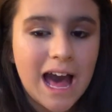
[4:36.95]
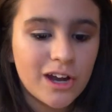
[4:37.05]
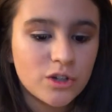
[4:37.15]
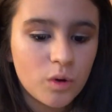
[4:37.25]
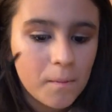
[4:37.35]

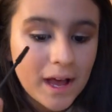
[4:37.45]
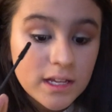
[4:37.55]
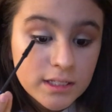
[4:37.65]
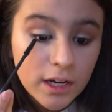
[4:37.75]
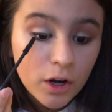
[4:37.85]
actual
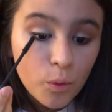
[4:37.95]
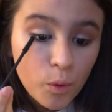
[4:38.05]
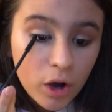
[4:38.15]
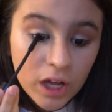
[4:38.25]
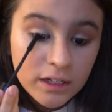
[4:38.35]
mascara
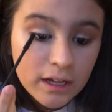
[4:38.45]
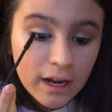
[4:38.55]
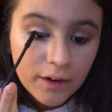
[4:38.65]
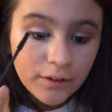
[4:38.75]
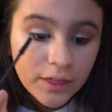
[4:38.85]
wand
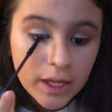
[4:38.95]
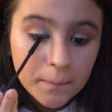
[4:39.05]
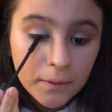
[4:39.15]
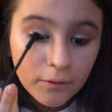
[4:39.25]
and everything,